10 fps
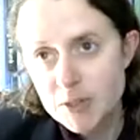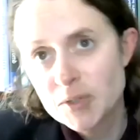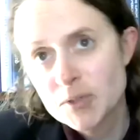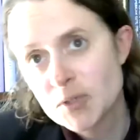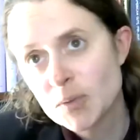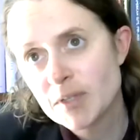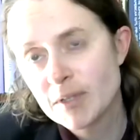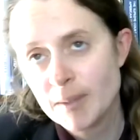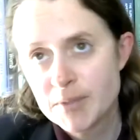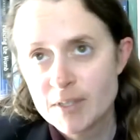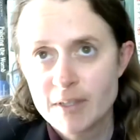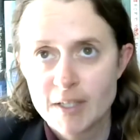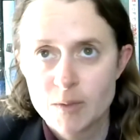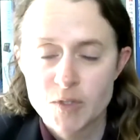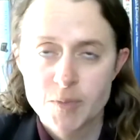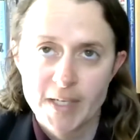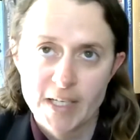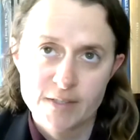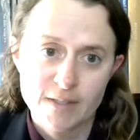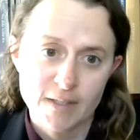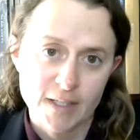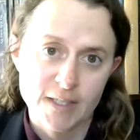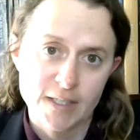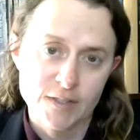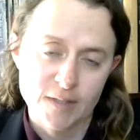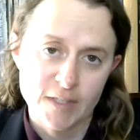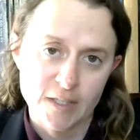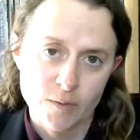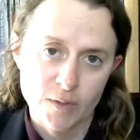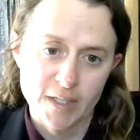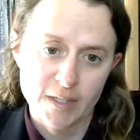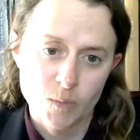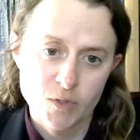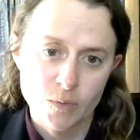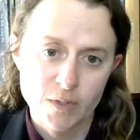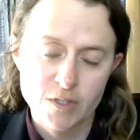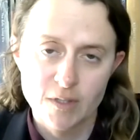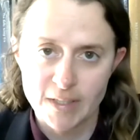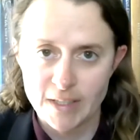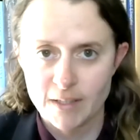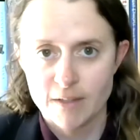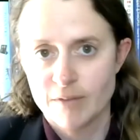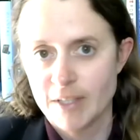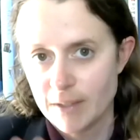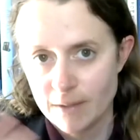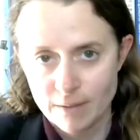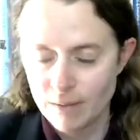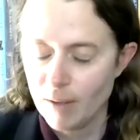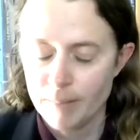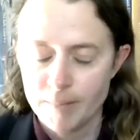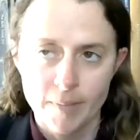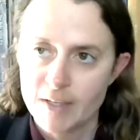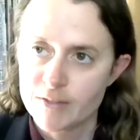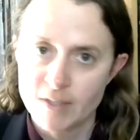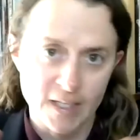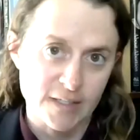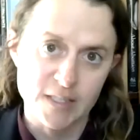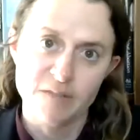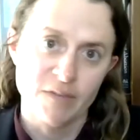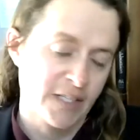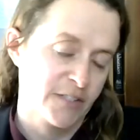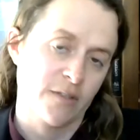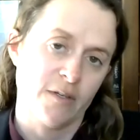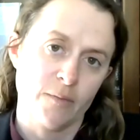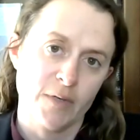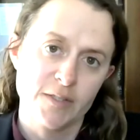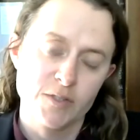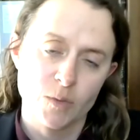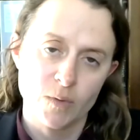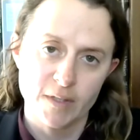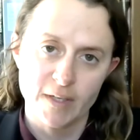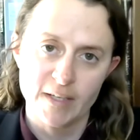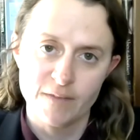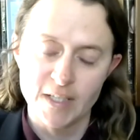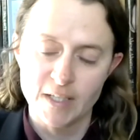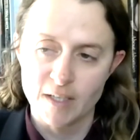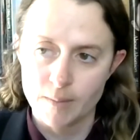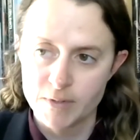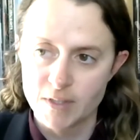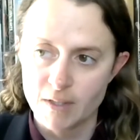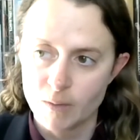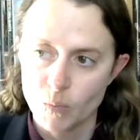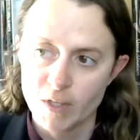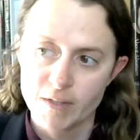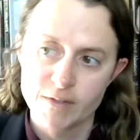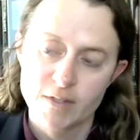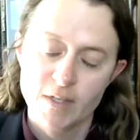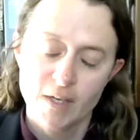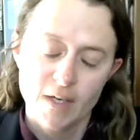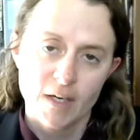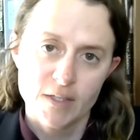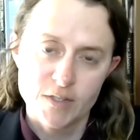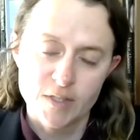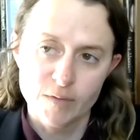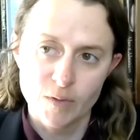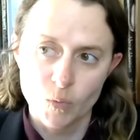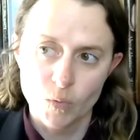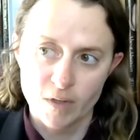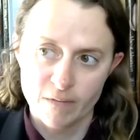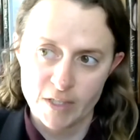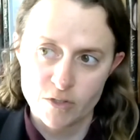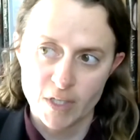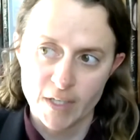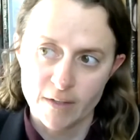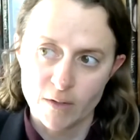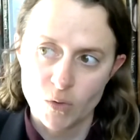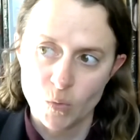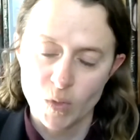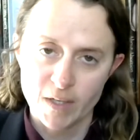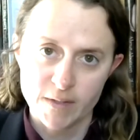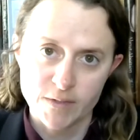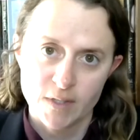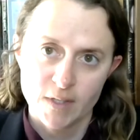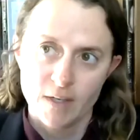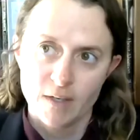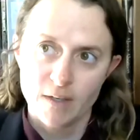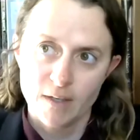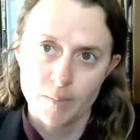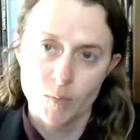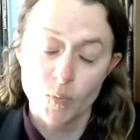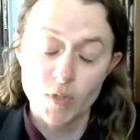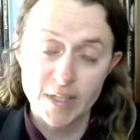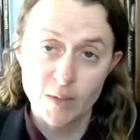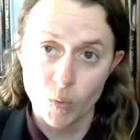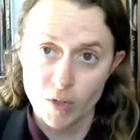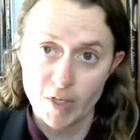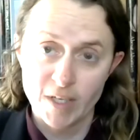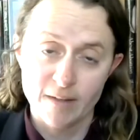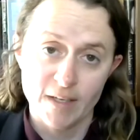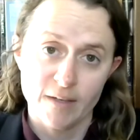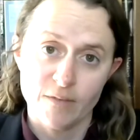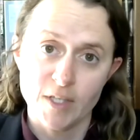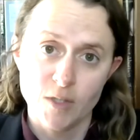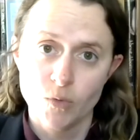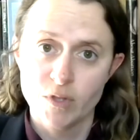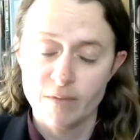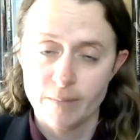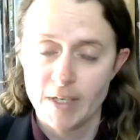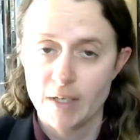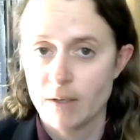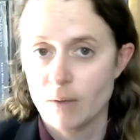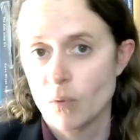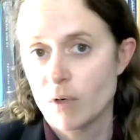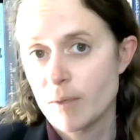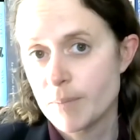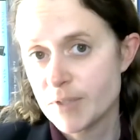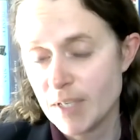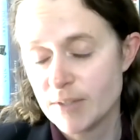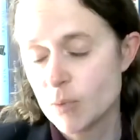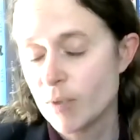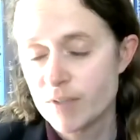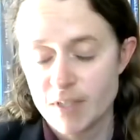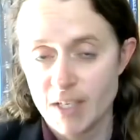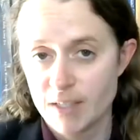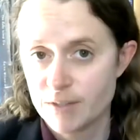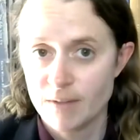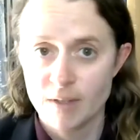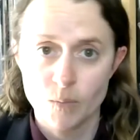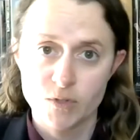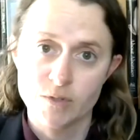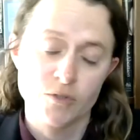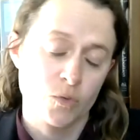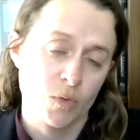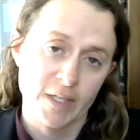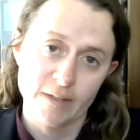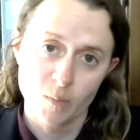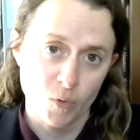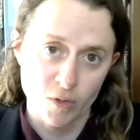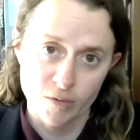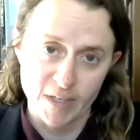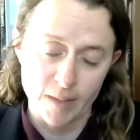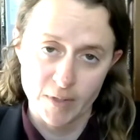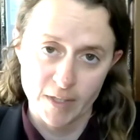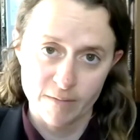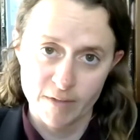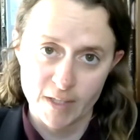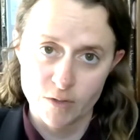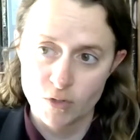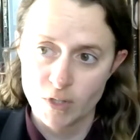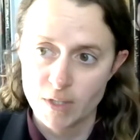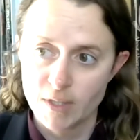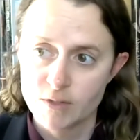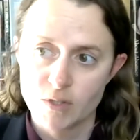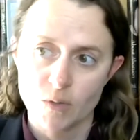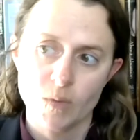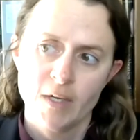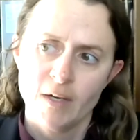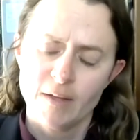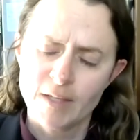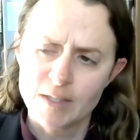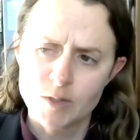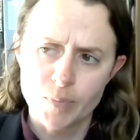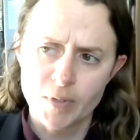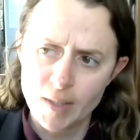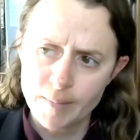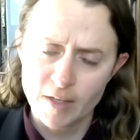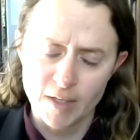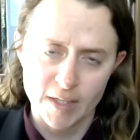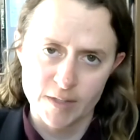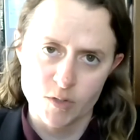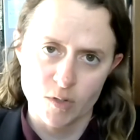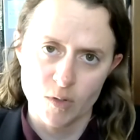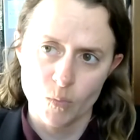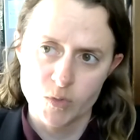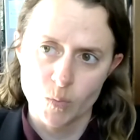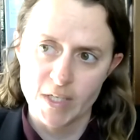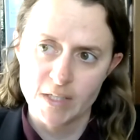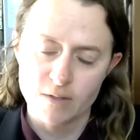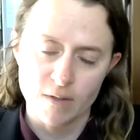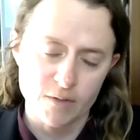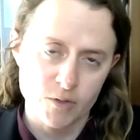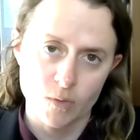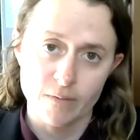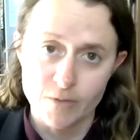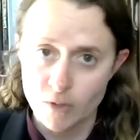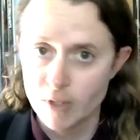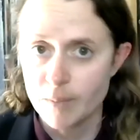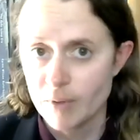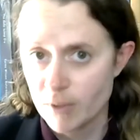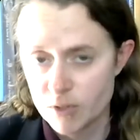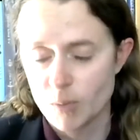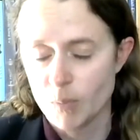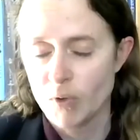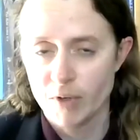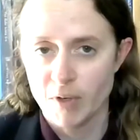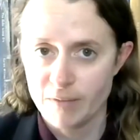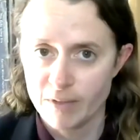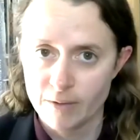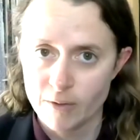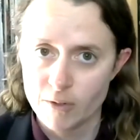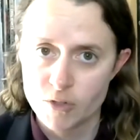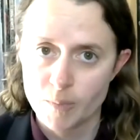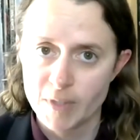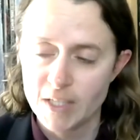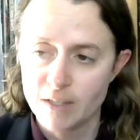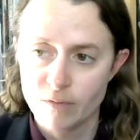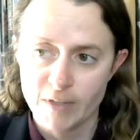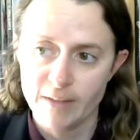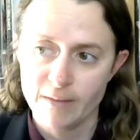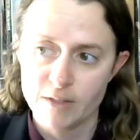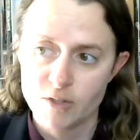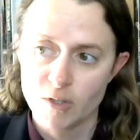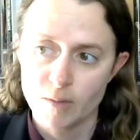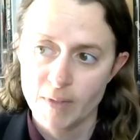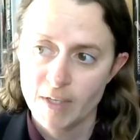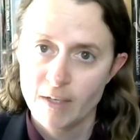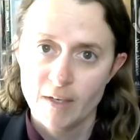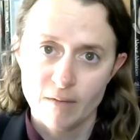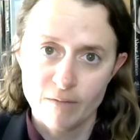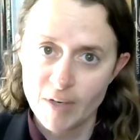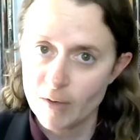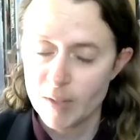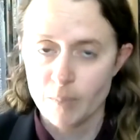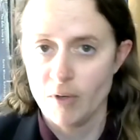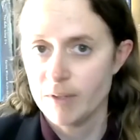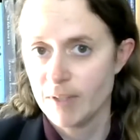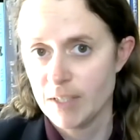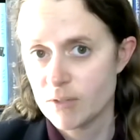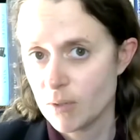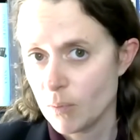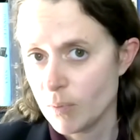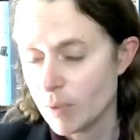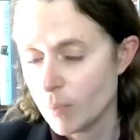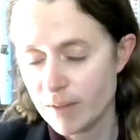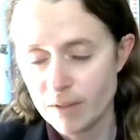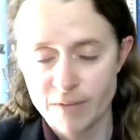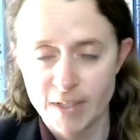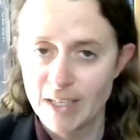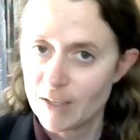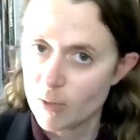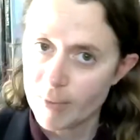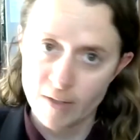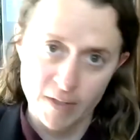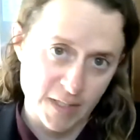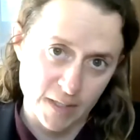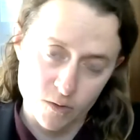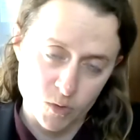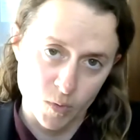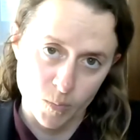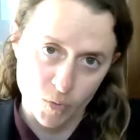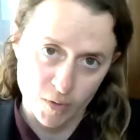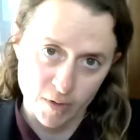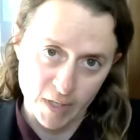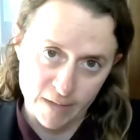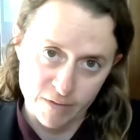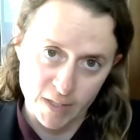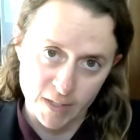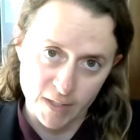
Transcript: So the Comstock Act was passed in 1873, and it was originally kind of like an omnibus anti-vice law, right? So Anthony Comstock was a Civil War veteran who was really worried that the youth of America were obsessed with sex and that it was destroying the moral fabric of the country. And so I think his primary concern was what he saw as sort of dirty books or pornographic literature, but he defined that term very broadly. So, he thought the Canterbury Tales were pornographic.